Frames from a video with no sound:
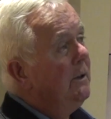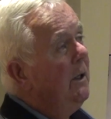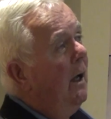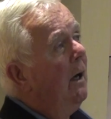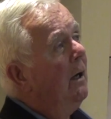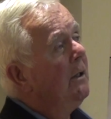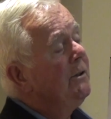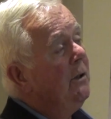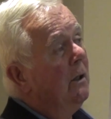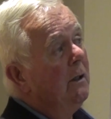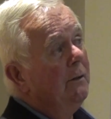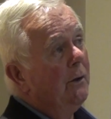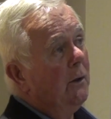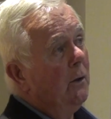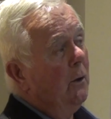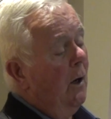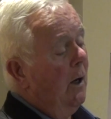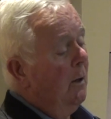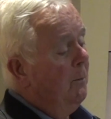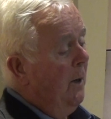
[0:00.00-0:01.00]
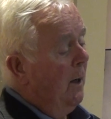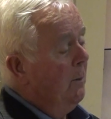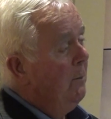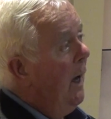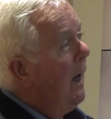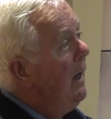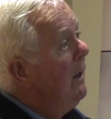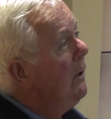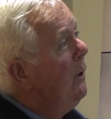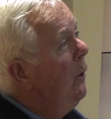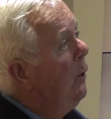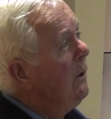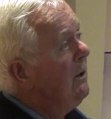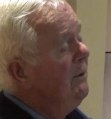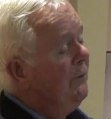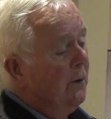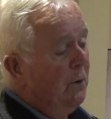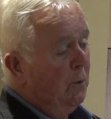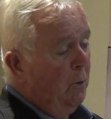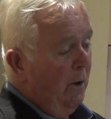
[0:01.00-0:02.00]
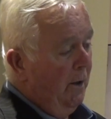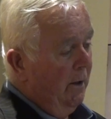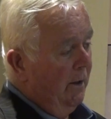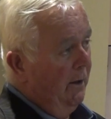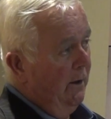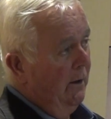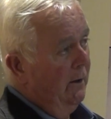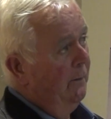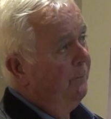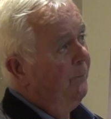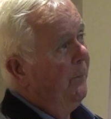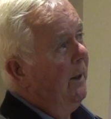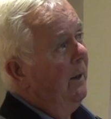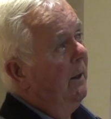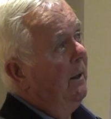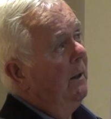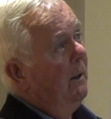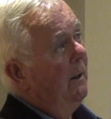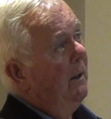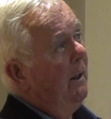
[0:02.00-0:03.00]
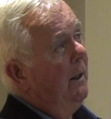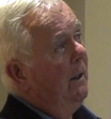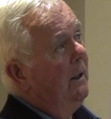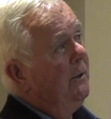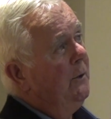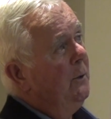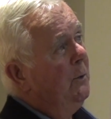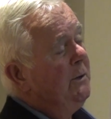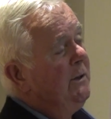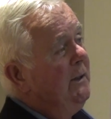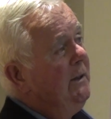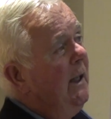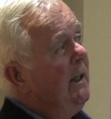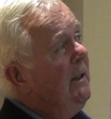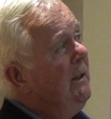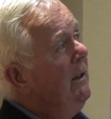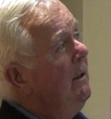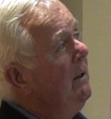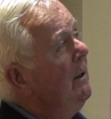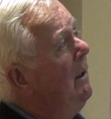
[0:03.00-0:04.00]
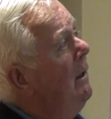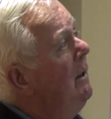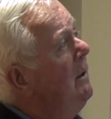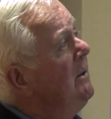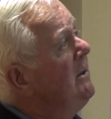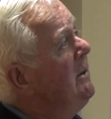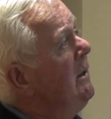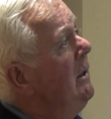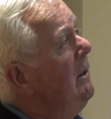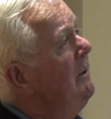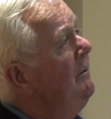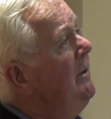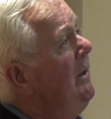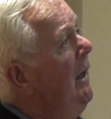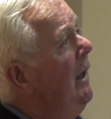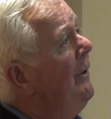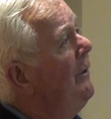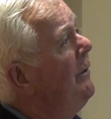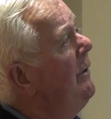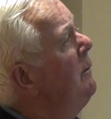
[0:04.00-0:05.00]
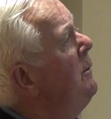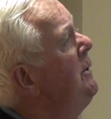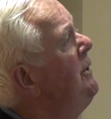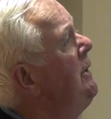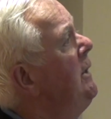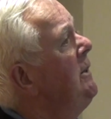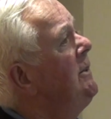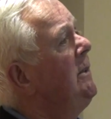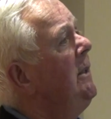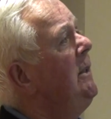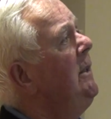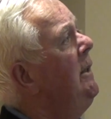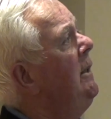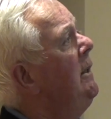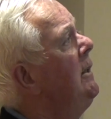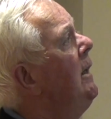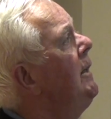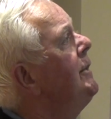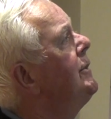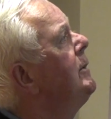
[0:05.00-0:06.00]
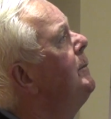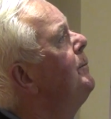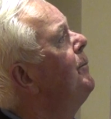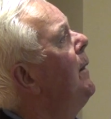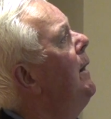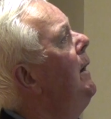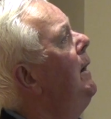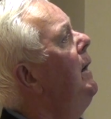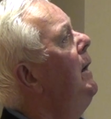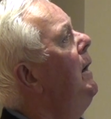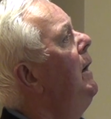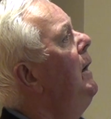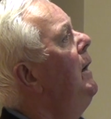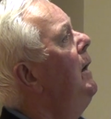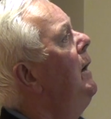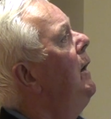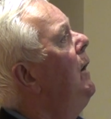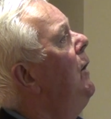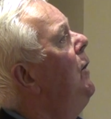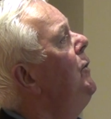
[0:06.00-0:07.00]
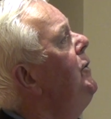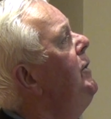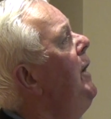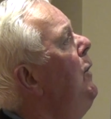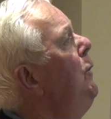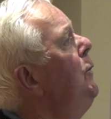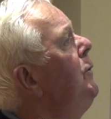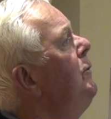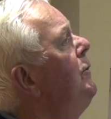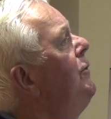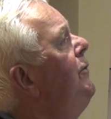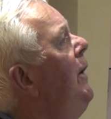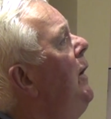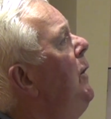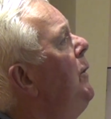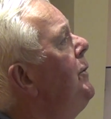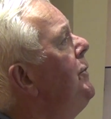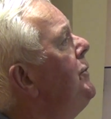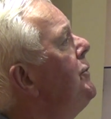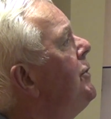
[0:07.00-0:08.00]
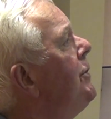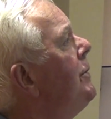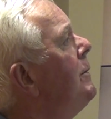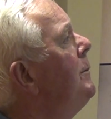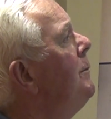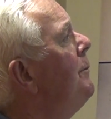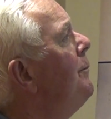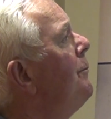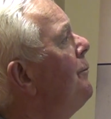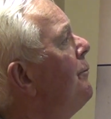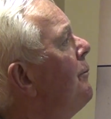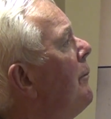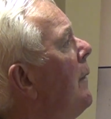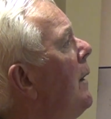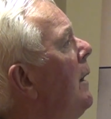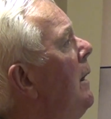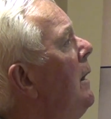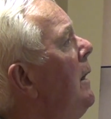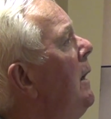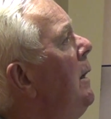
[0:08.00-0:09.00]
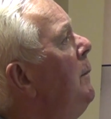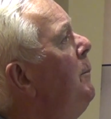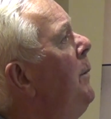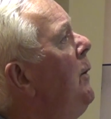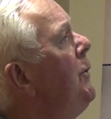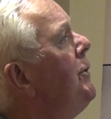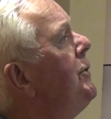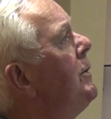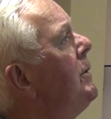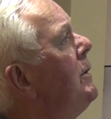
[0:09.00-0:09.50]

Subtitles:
a court of inquiry into his identity and cause of death. We shall see here that O'Nowan found about